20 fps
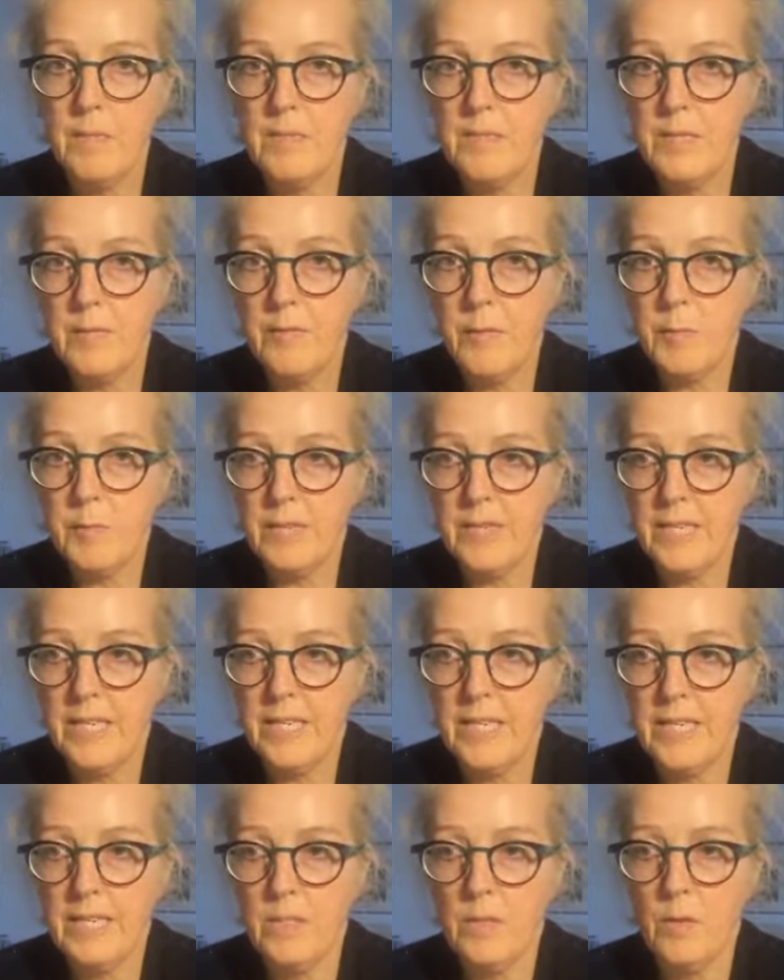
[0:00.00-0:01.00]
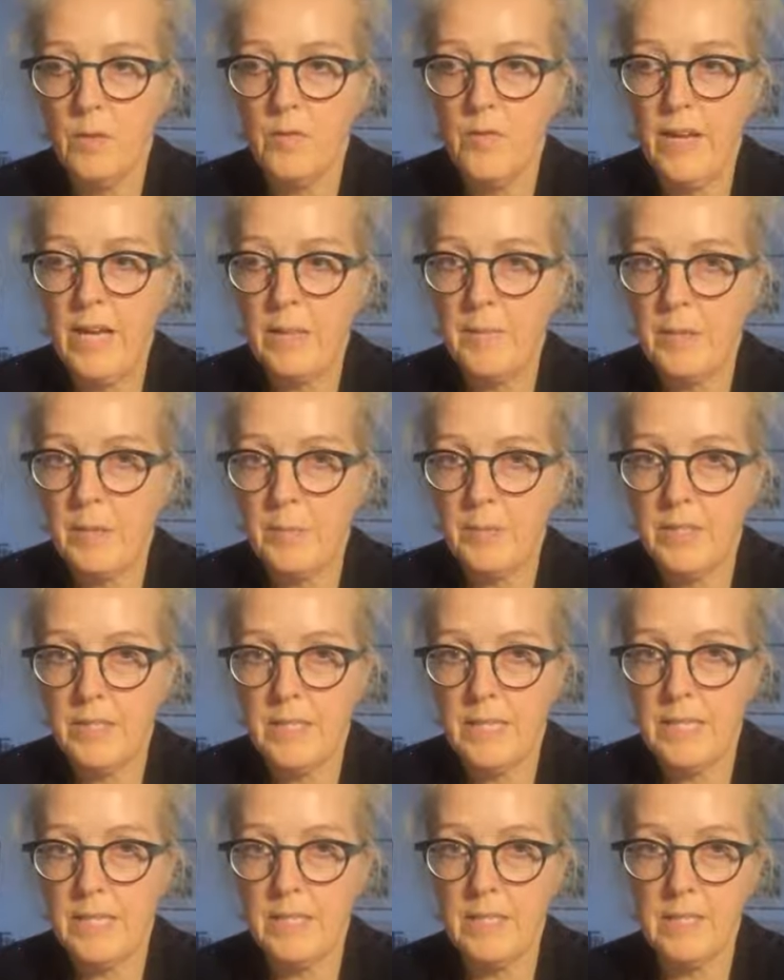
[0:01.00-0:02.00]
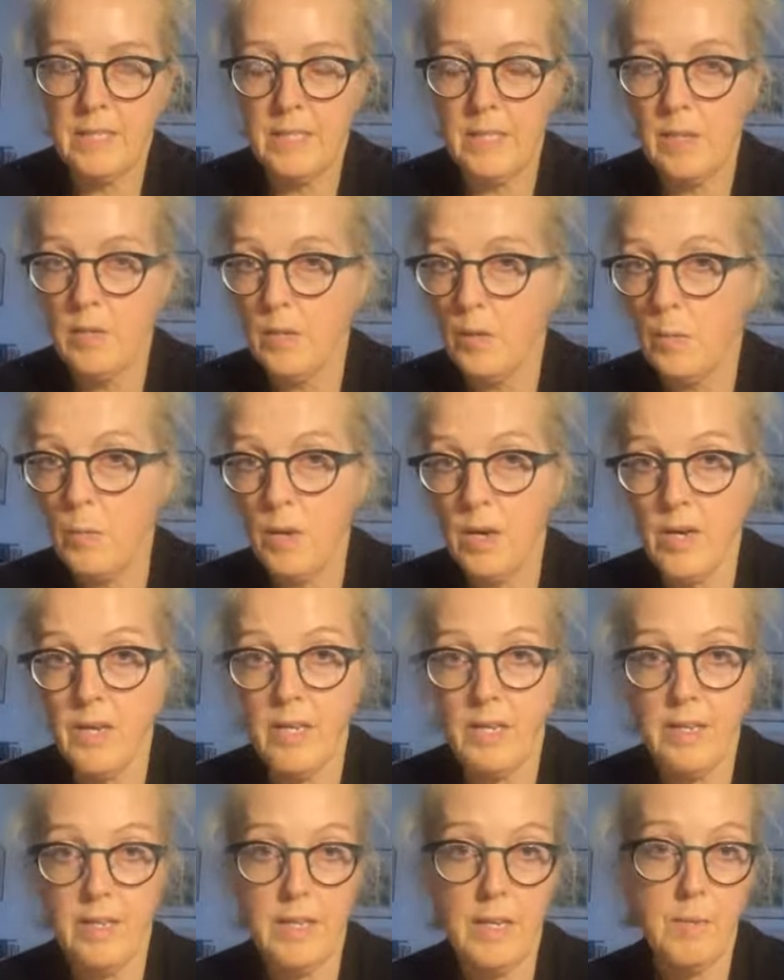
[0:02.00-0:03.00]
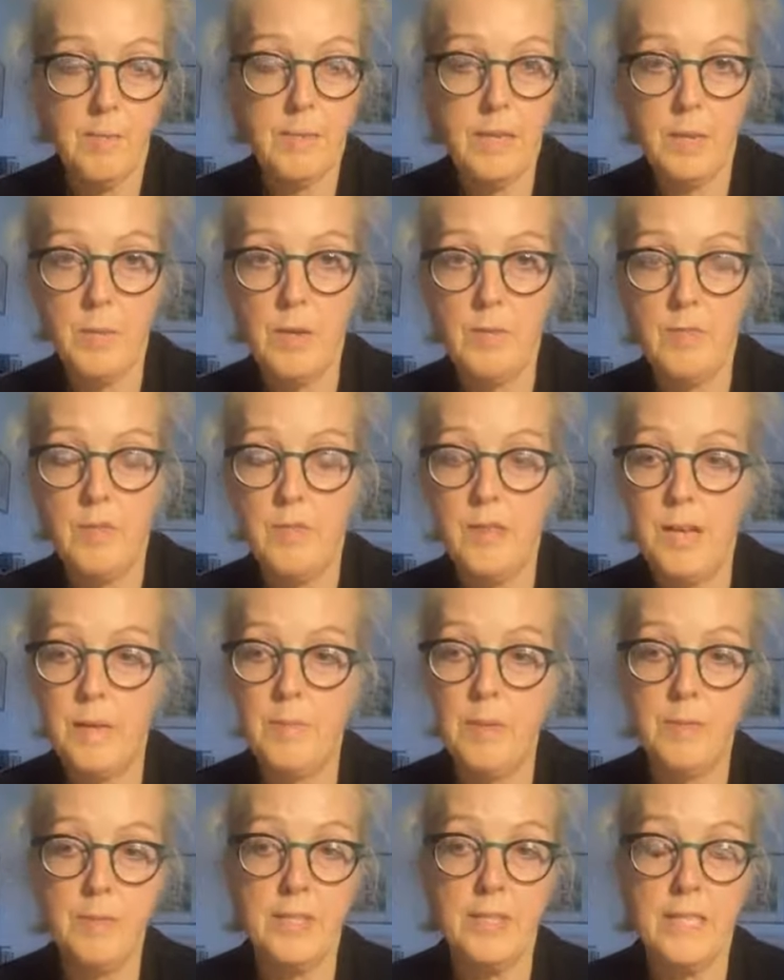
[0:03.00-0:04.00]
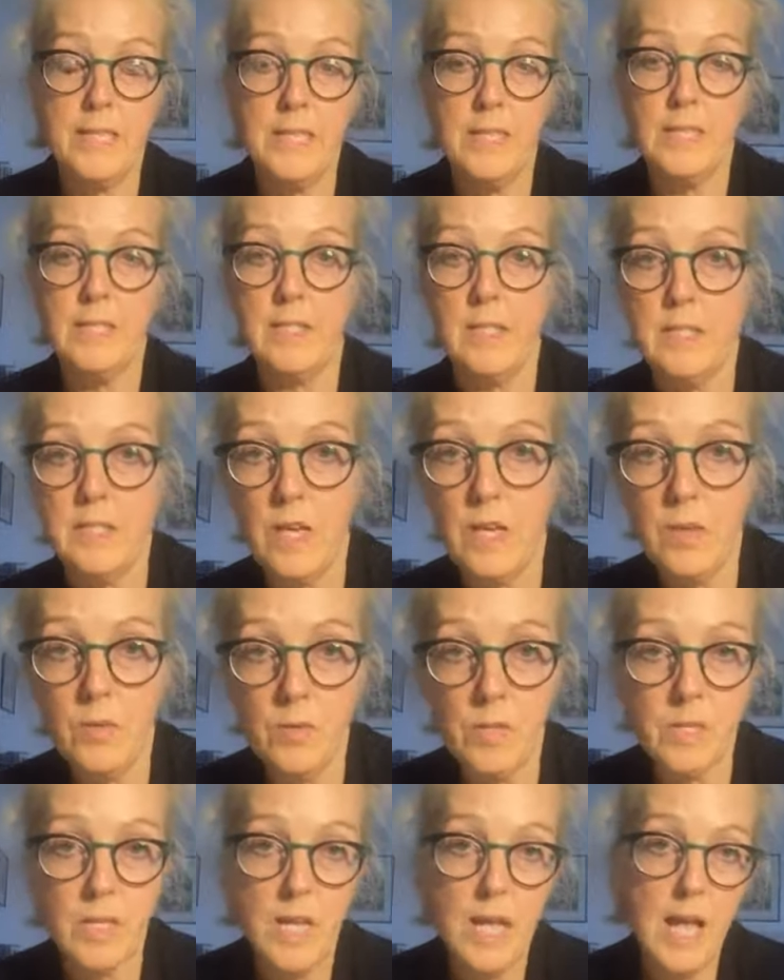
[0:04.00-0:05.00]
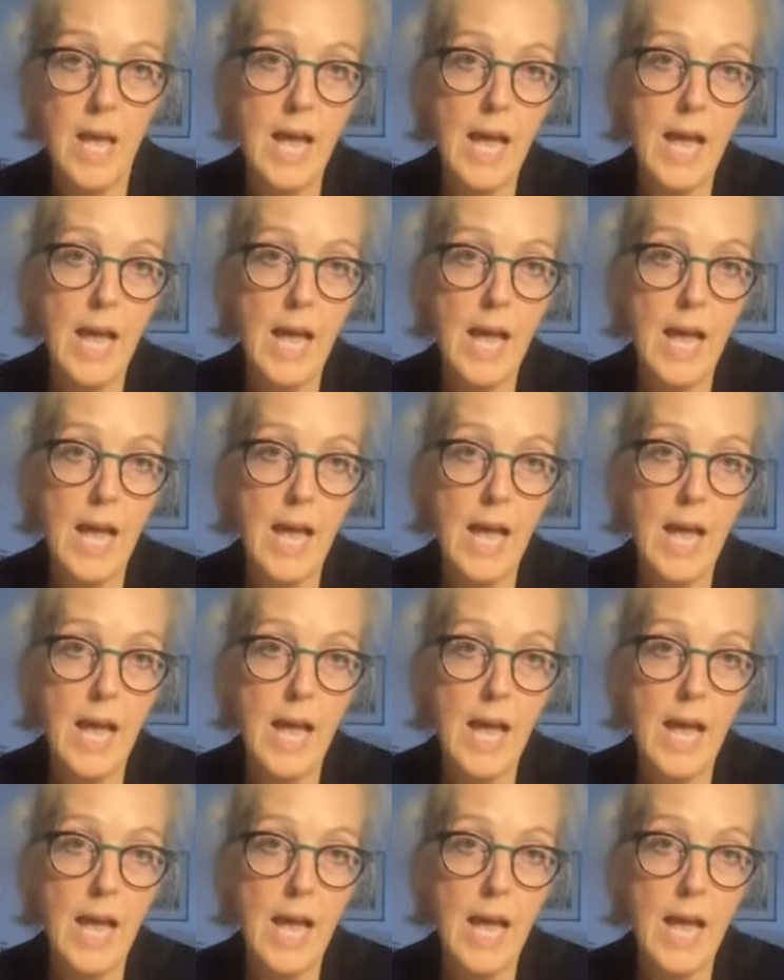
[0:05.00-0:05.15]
civil proceedings, not family proceedings. I don't know why they don't make one for family proceedings, they don't.